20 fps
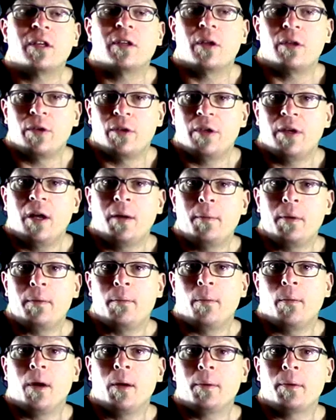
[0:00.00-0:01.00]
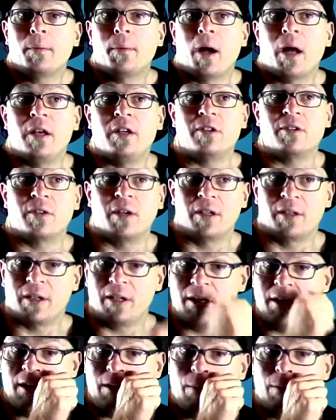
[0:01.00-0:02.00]
other than upper, upper body strength.
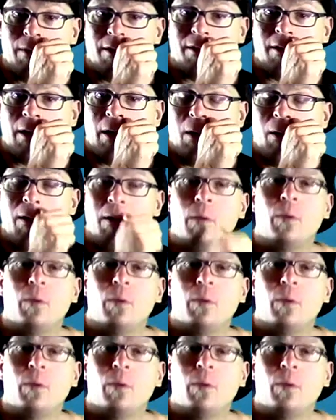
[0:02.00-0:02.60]
Like he would say, "Oh,